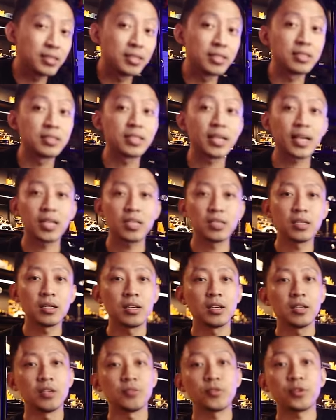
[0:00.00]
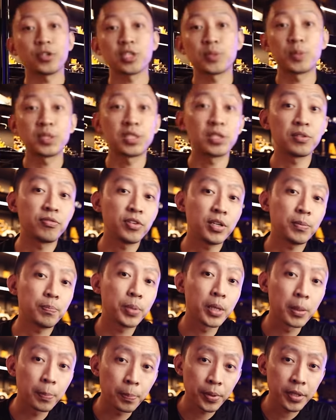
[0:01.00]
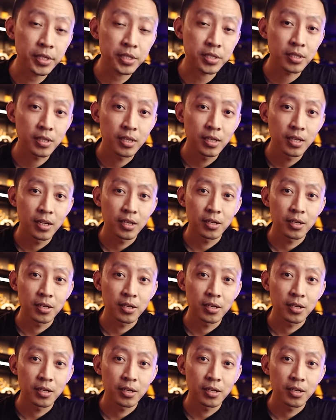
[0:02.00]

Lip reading: designed for a specific purpose